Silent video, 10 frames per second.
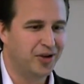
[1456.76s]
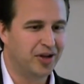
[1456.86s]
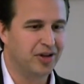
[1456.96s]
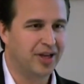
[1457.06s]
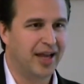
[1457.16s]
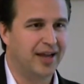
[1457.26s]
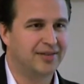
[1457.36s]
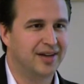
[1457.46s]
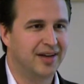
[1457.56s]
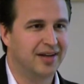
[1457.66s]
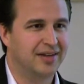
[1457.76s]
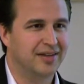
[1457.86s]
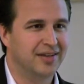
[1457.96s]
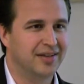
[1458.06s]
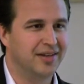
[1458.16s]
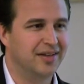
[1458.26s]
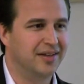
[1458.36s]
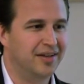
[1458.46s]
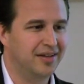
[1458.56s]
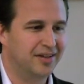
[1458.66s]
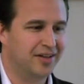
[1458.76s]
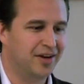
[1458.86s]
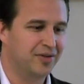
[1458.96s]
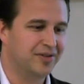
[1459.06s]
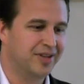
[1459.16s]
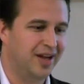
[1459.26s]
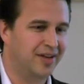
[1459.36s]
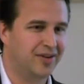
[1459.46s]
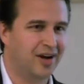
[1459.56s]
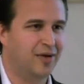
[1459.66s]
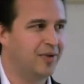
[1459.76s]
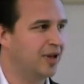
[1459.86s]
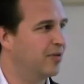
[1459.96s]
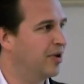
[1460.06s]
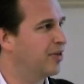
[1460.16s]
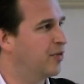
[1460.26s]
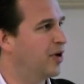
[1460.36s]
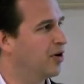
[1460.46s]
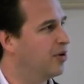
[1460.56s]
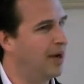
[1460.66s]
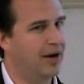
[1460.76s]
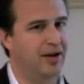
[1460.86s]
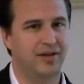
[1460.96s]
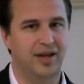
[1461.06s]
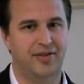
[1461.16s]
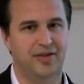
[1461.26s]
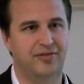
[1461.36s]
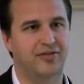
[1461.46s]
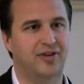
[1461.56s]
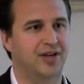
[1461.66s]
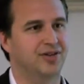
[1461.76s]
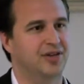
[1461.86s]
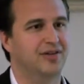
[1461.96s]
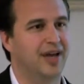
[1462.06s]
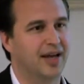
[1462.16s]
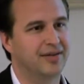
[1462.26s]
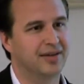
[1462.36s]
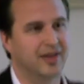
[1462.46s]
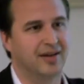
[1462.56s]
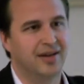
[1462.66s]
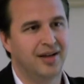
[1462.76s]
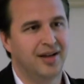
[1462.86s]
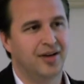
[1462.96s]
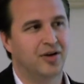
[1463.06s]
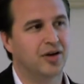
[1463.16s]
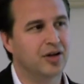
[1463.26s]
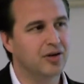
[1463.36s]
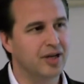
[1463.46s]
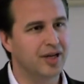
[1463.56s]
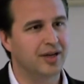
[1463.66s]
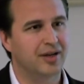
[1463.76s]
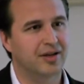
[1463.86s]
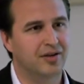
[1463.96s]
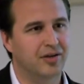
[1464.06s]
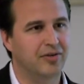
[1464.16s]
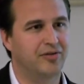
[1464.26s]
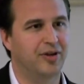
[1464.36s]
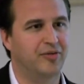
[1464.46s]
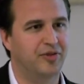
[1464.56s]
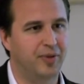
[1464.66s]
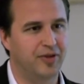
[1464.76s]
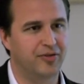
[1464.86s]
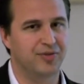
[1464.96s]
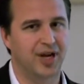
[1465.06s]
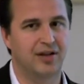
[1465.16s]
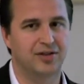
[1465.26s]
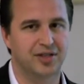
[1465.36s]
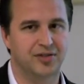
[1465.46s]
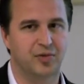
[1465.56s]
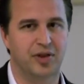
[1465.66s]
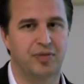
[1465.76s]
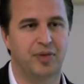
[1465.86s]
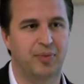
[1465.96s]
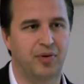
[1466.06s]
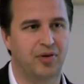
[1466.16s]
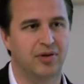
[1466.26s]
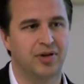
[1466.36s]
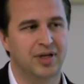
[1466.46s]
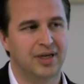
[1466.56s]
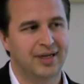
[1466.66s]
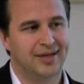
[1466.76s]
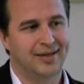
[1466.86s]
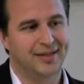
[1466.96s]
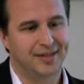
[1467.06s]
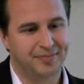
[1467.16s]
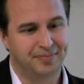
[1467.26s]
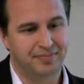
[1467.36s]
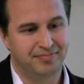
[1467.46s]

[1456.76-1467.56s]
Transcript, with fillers: you could look at uh, you know in today's economy. I think we heard about it in the ethics discussion that uh, you know clearly clearly there seems to be some challenges with people um,